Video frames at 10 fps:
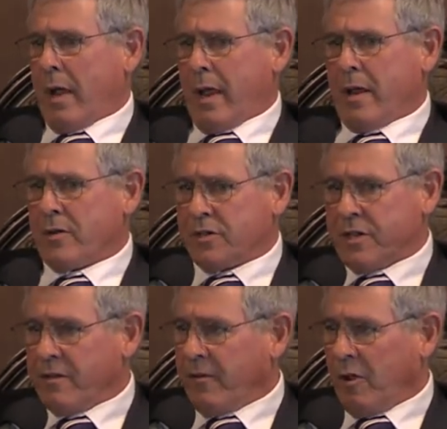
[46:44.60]
energy
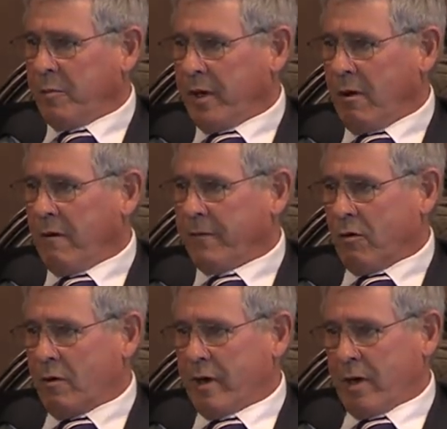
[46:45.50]
development off the
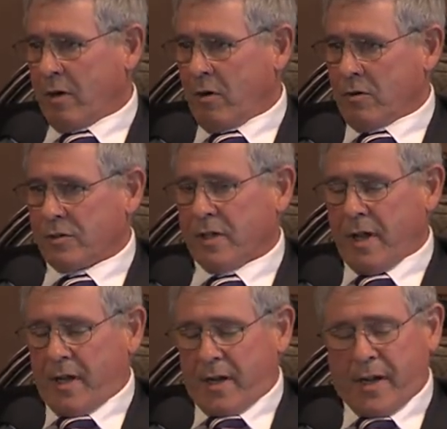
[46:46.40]
Oregon coast.
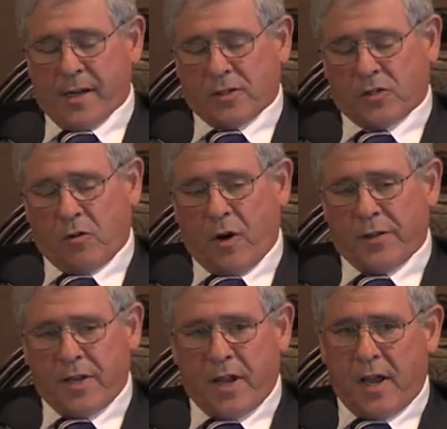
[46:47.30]
And so I
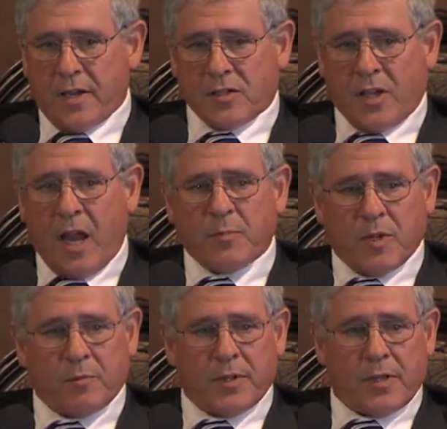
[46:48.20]
think I escaped
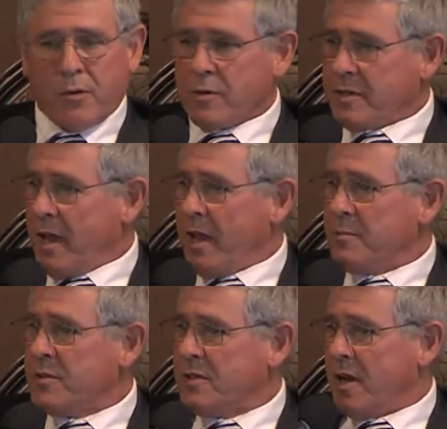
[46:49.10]
it, but there were
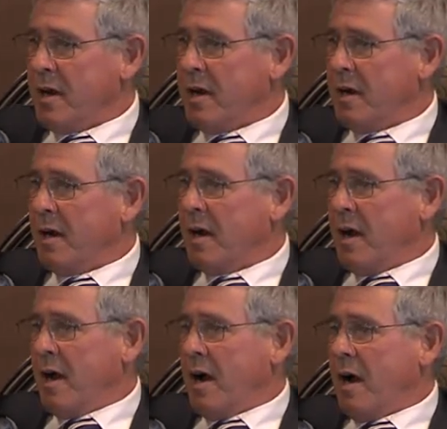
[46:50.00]
times
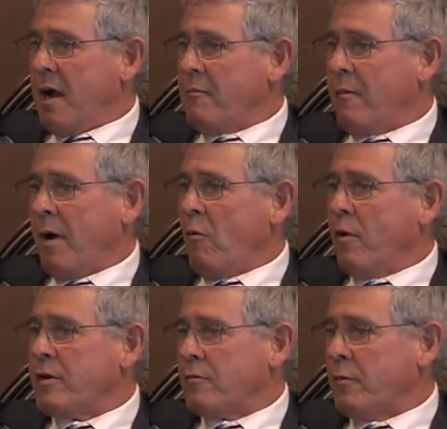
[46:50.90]
I
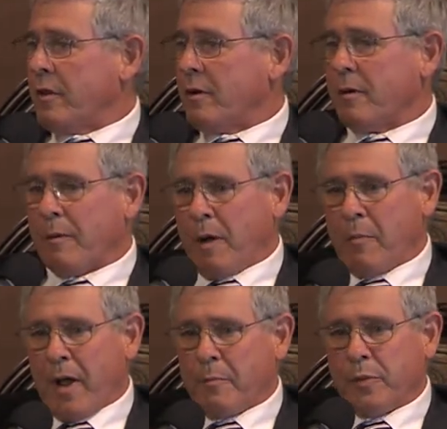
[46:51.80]
wondered whether
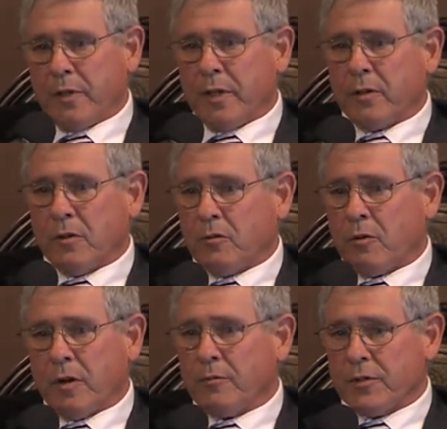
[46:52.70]
my political
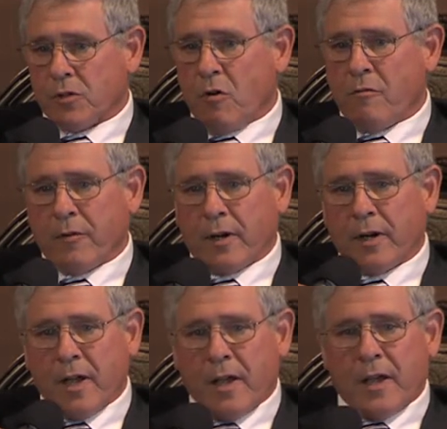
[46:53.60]
career was over.
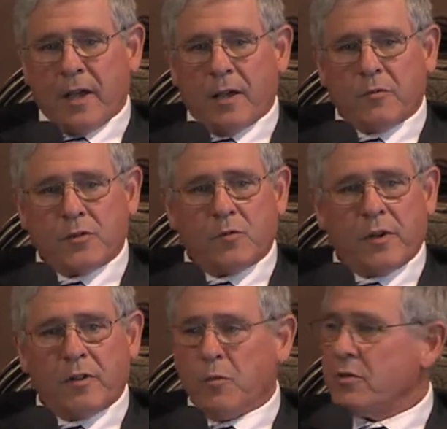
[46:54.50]
It was
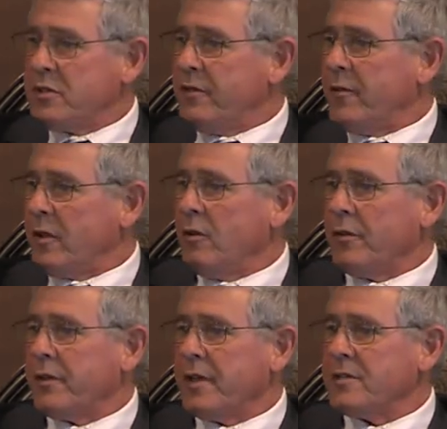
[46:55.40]
one of the most
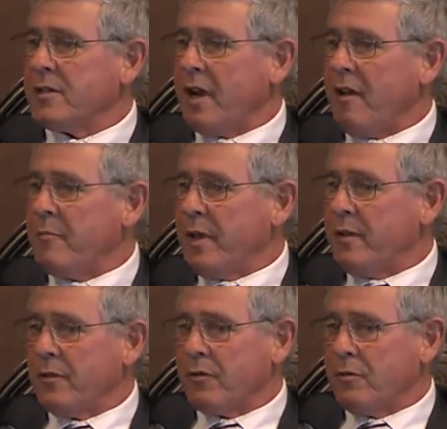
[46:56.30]
difficult things that I've
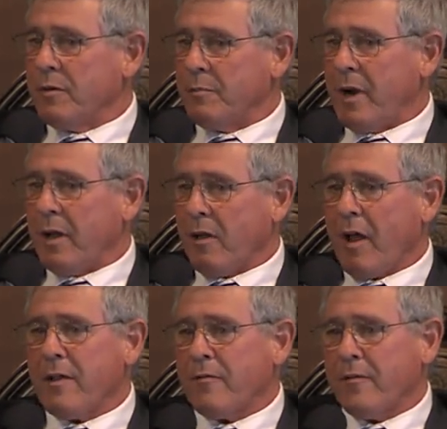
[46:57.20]
been through in my
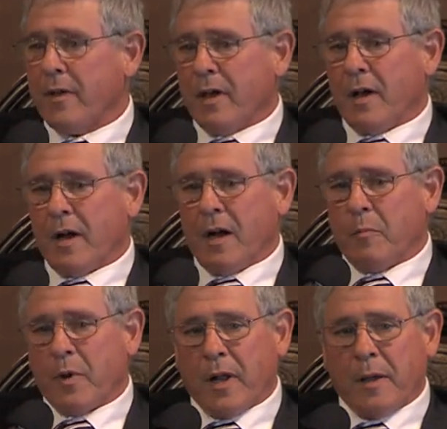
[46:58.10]
life,
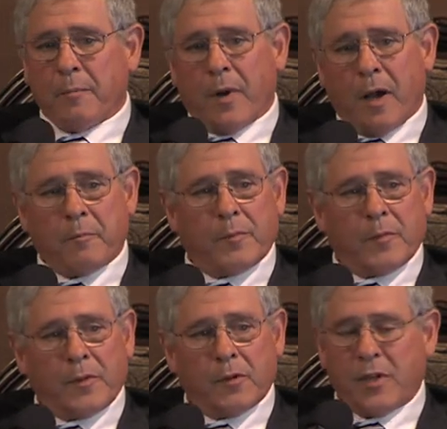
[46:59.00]
but I'm
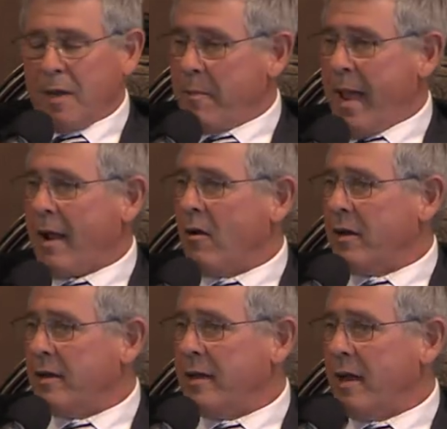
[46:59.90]
looking back
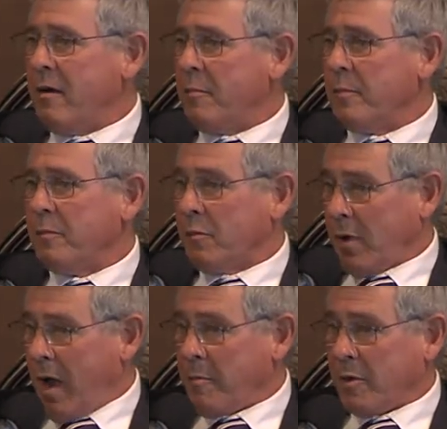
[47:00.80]
on it now.
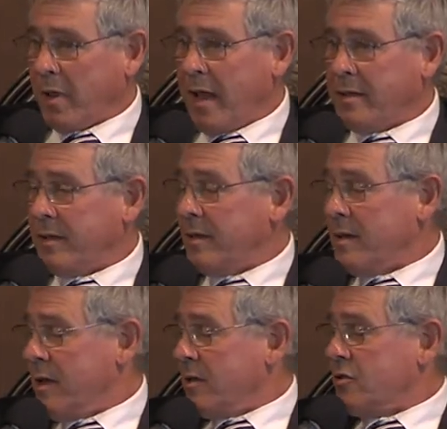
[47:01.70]
I'm glad that
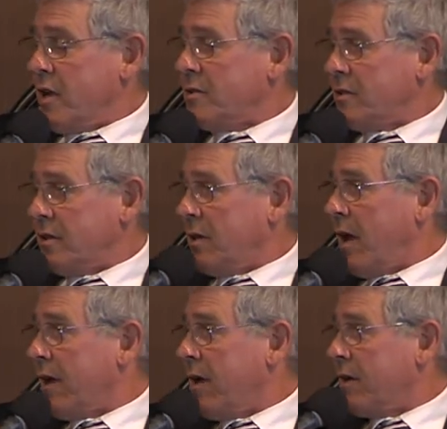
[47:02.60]
Jason and
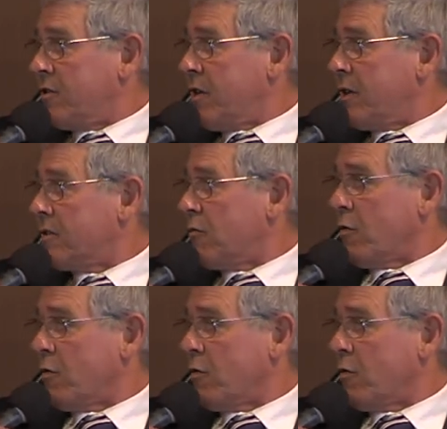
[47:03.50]
I got a chance to